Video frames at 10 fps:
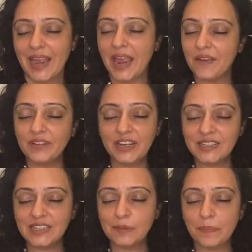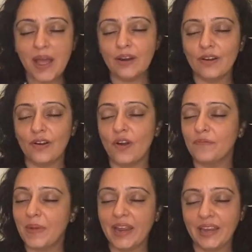every dispeller of
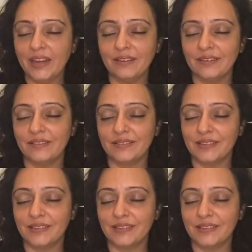my ignorance.